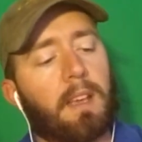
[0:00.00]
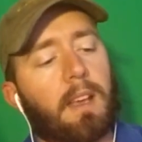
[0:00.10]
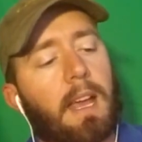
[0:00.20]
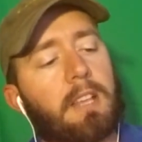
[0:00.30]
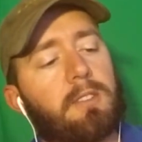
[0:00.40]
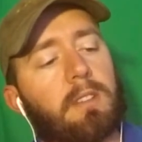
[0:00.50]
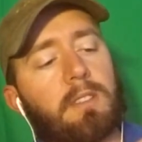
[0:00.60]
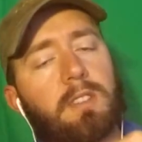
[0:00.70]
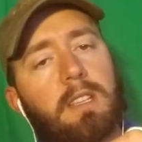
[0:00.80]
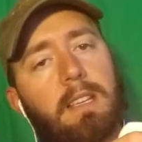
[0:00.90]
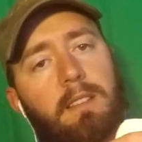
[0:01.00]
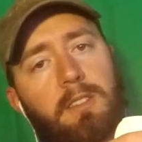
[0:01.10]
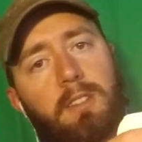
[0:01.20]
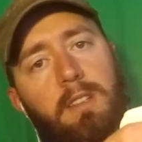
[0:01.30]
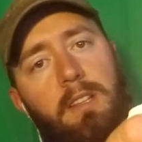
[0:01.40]
As you can see, the
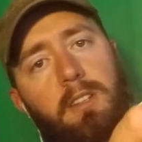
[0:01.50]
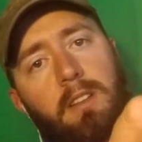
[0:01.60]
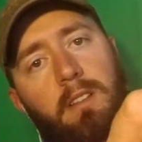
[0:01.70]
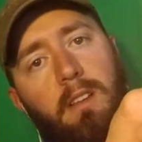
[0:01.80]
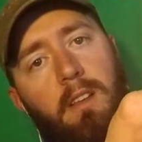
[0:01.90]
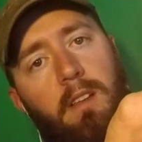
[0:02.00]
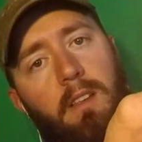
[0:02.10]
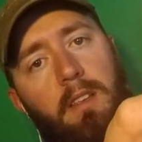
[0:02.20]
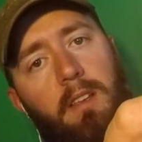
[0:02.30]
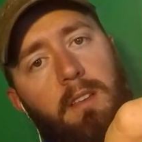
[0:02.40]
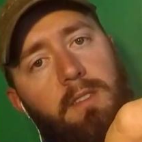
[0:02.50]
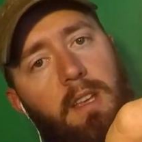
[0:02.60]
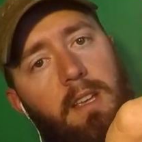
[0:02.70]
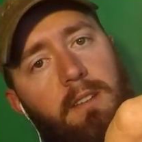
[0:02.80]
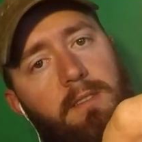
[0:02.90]
stitching is
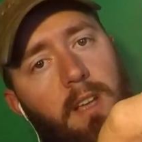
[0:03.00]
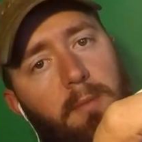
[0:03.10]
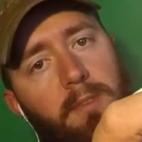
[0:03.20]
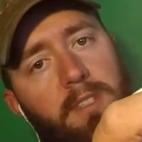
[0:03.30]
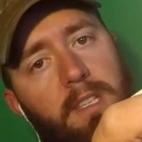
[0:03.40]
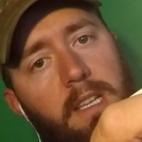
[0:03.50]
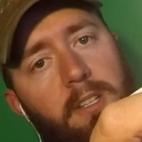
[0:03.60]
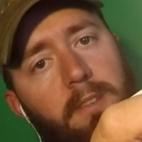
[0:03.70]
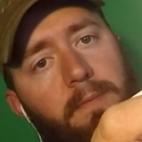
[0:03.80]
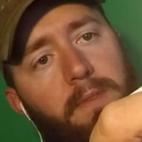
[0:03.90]
a double stitch